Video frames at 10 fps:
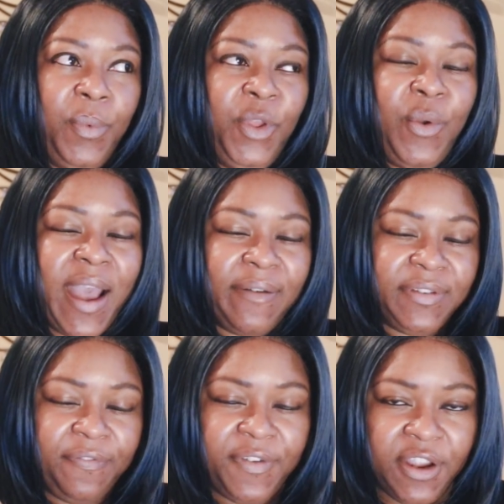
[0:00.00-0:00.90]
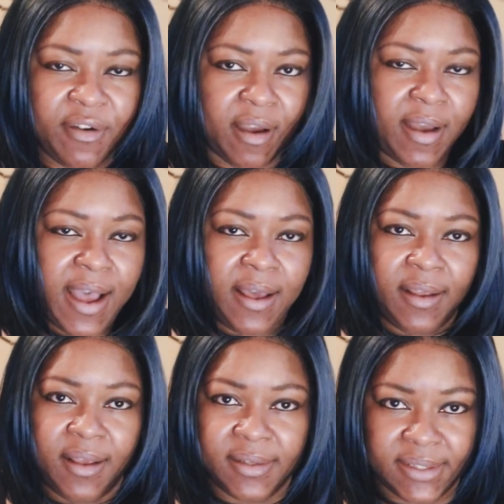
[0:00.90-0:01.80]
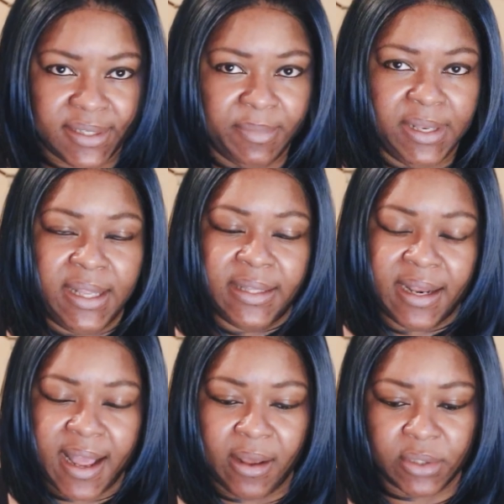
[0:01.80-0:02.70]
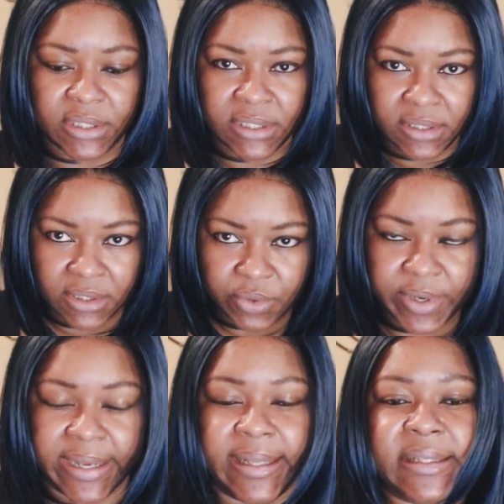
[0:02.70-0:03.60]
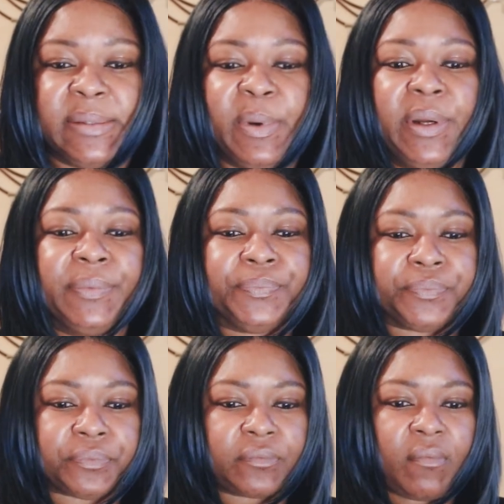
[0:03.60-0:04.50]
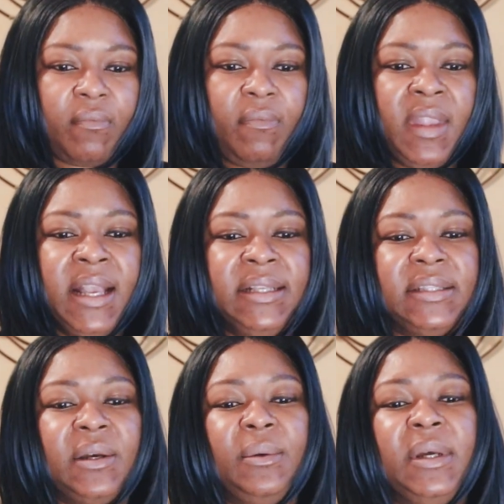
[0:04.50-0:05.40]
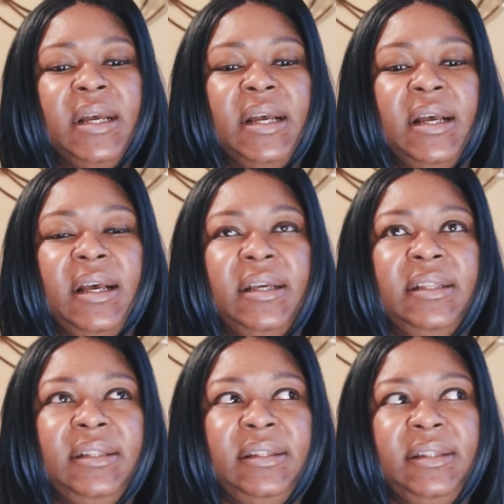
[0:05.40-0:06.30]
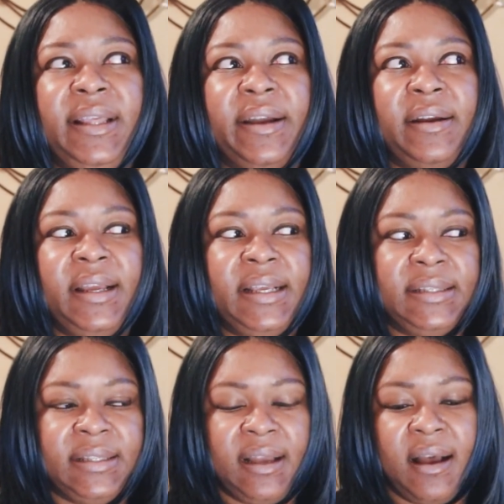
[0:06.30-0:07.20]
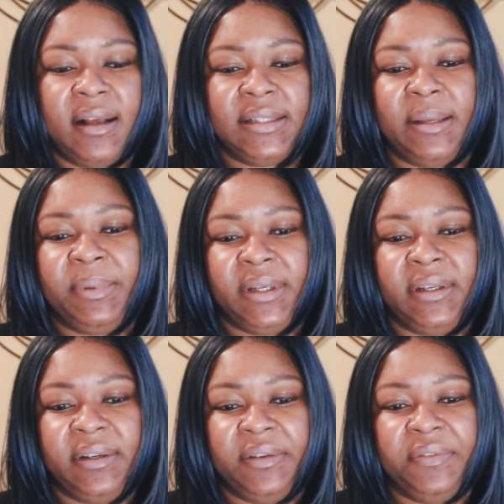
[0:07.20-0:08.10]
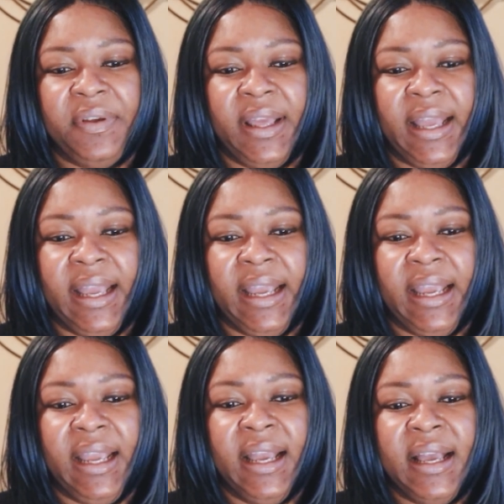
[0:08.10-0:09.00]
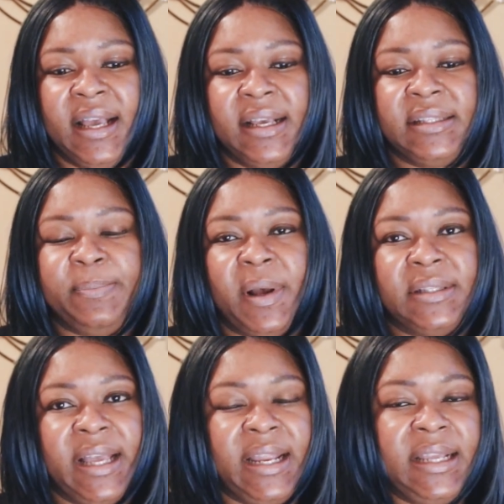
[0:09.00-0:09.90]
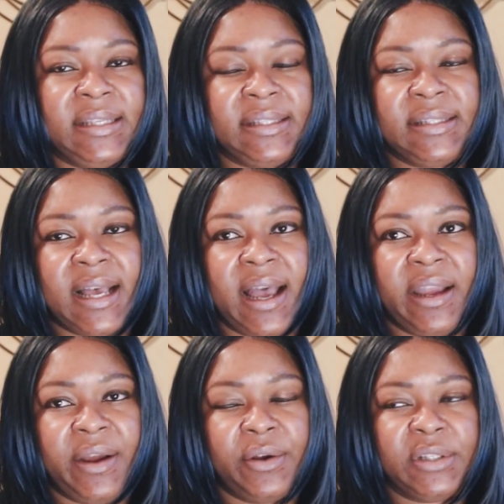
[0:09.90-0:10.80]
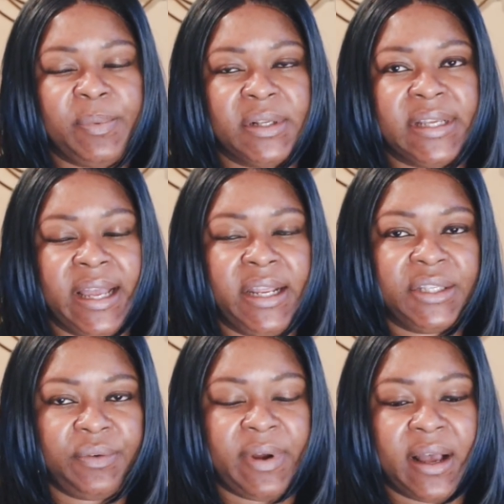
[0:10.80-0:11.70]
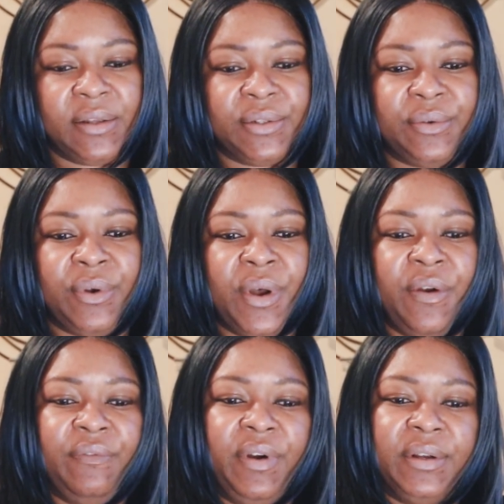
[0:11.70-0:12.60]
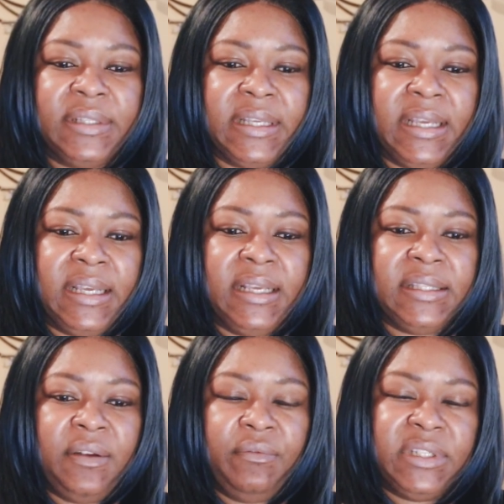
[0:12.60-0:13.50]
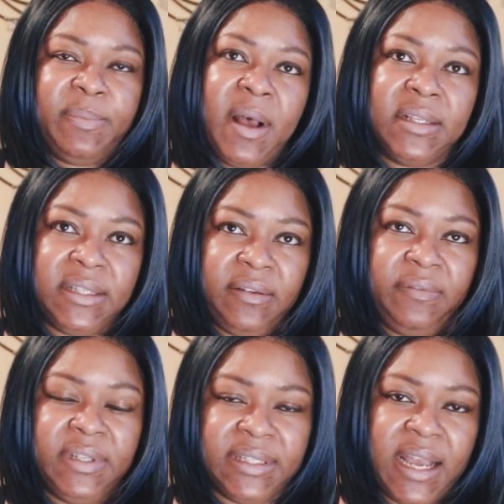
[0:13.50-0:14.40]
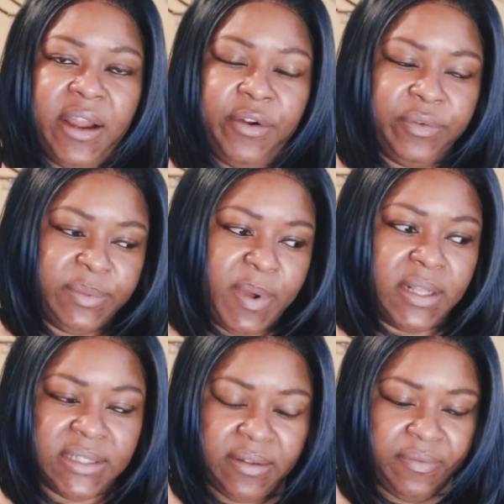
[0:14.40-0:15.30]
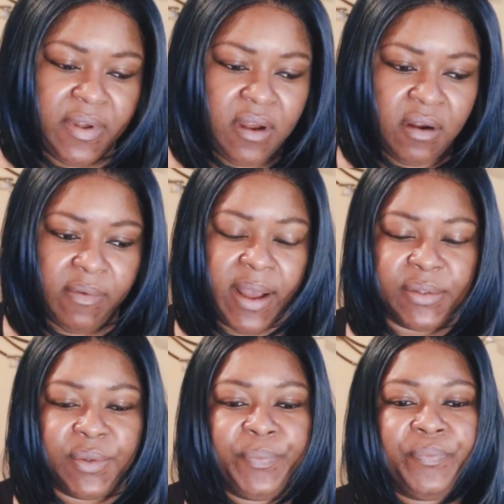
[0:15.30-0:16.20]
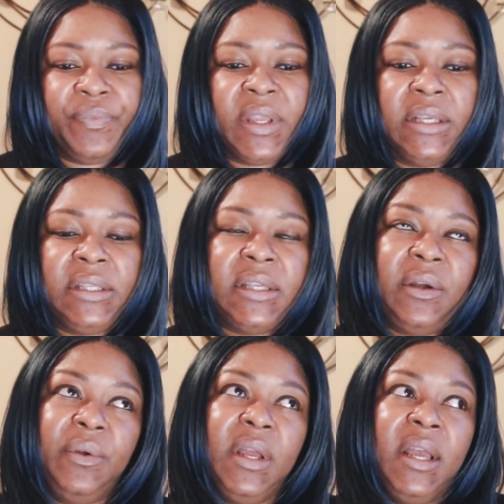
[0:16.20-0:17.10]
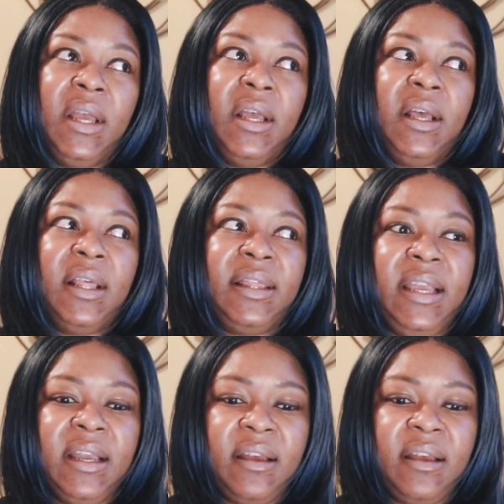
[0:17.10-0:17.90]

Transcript: you have to figure out how to stimulate that, how to create that spark. And so uh, there is the concept of a spontaneous desire or spontaneous arousal versus responsive desire, responsive arousal. So think